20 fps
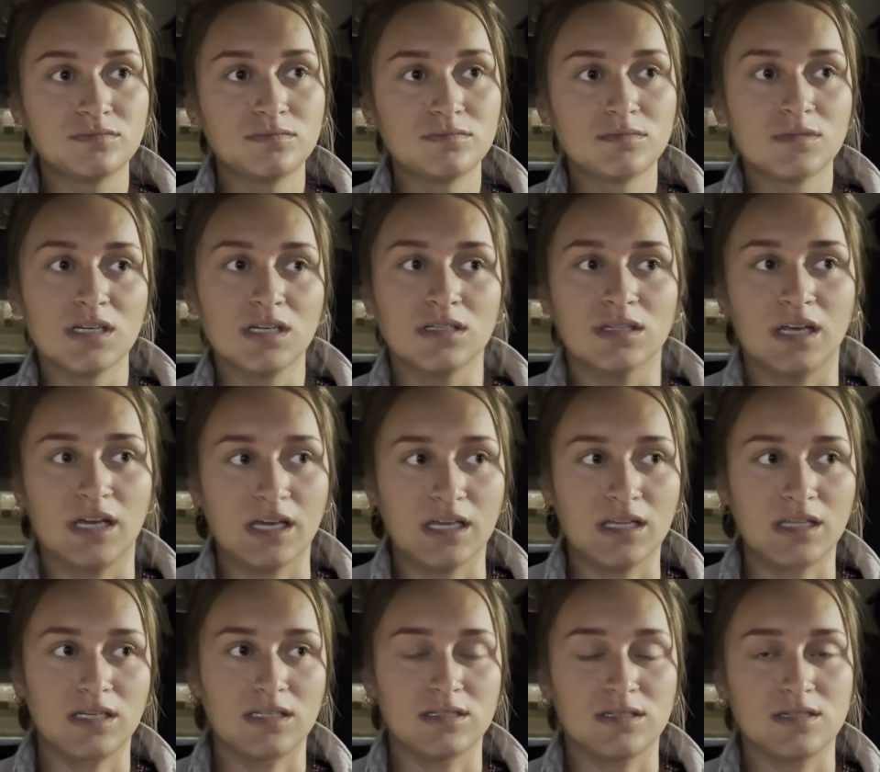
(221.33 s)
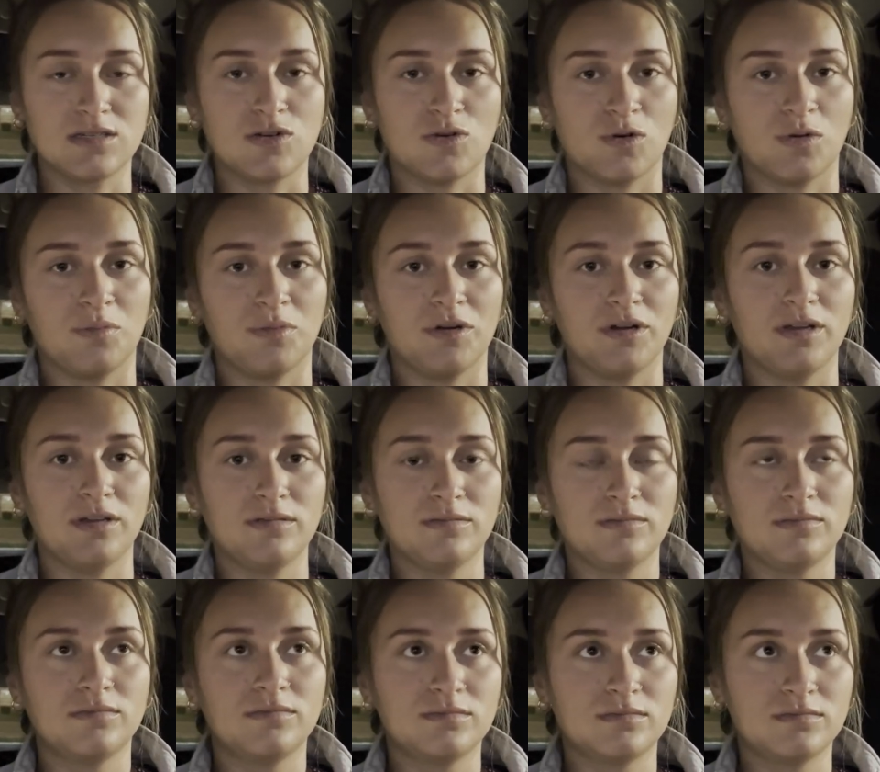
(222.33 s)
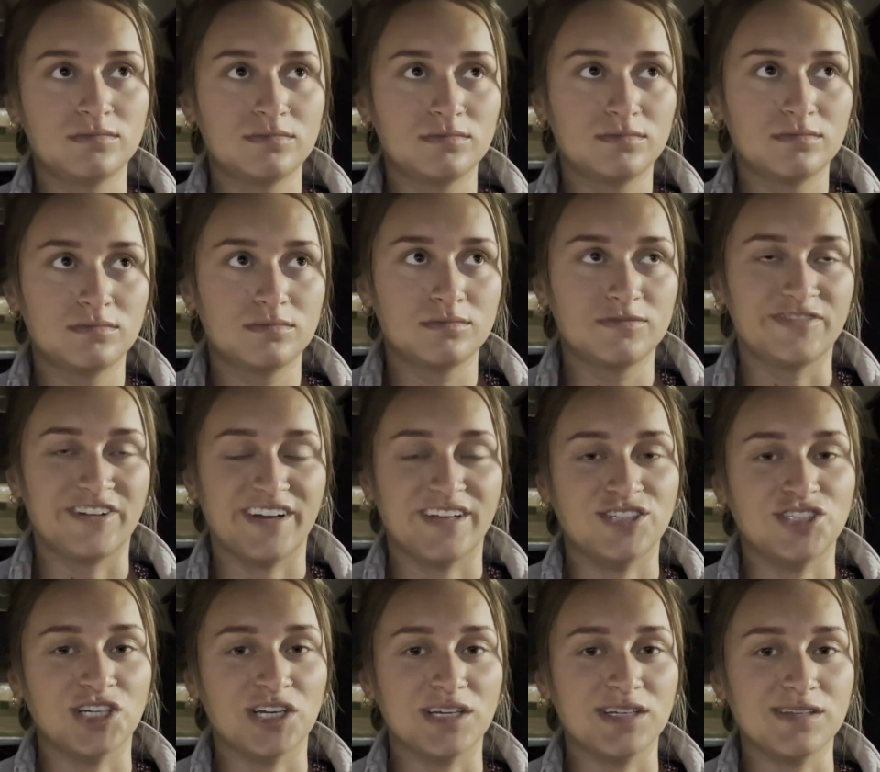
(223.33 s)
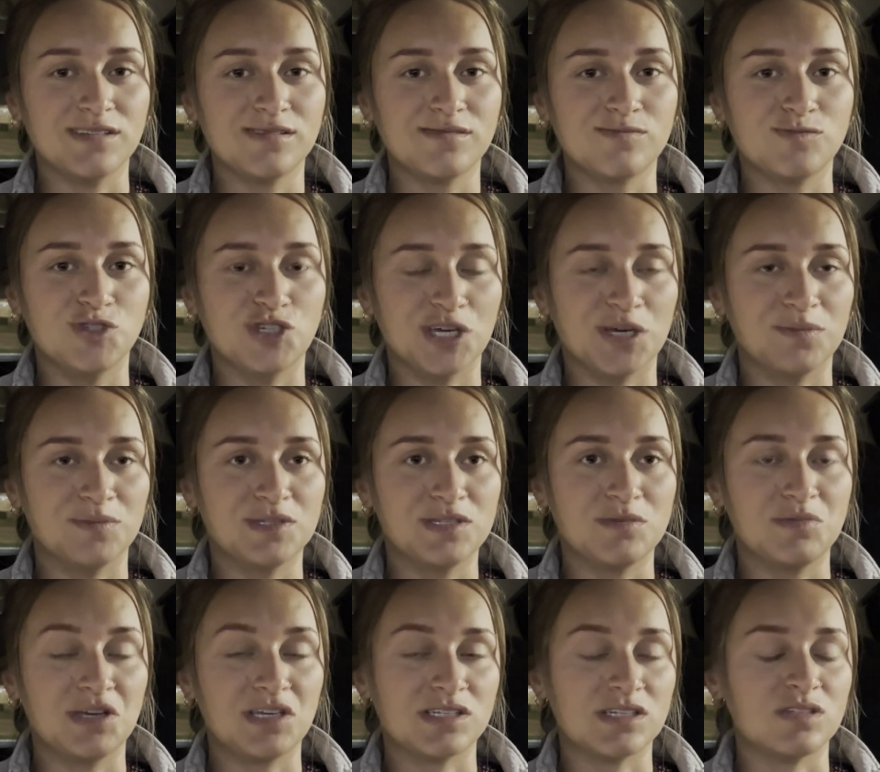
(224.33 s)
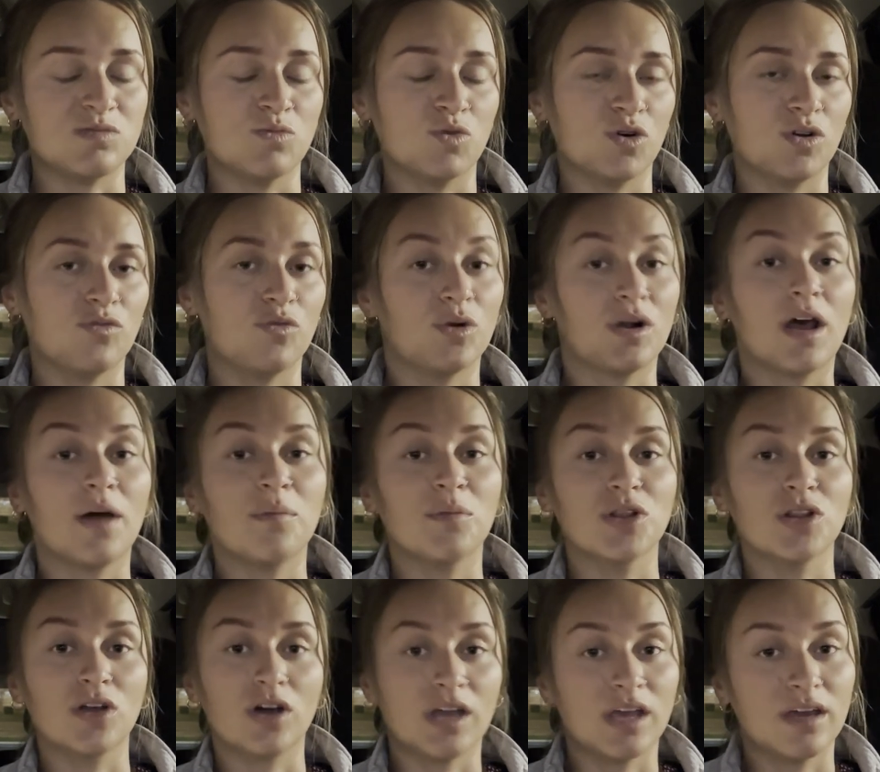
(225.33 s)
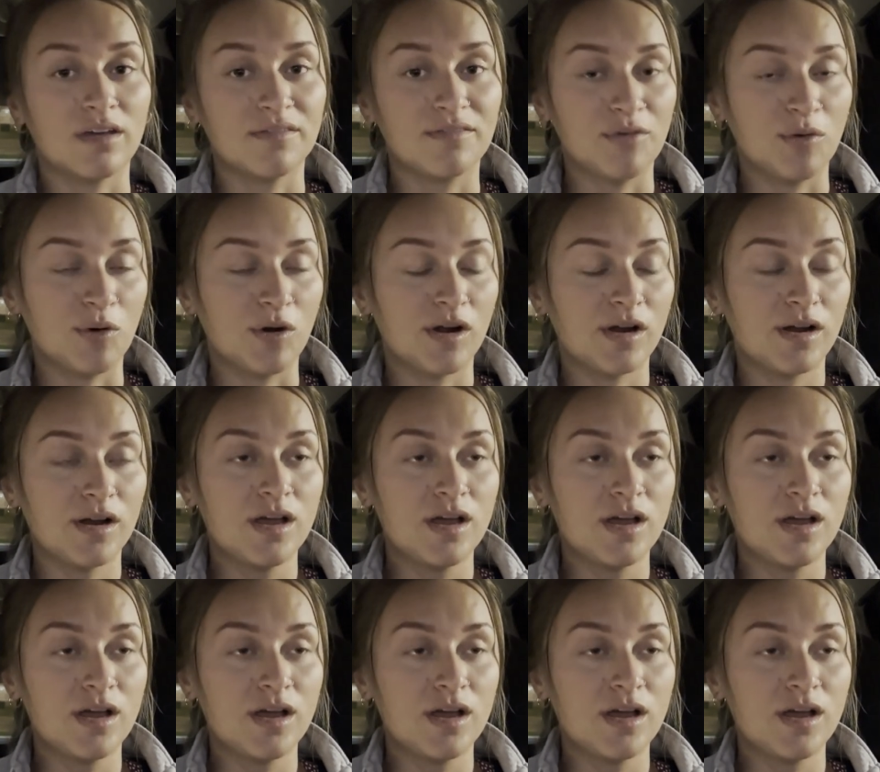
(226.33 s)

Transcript: like these corporate franchise gyms because it's more of what I'm looking for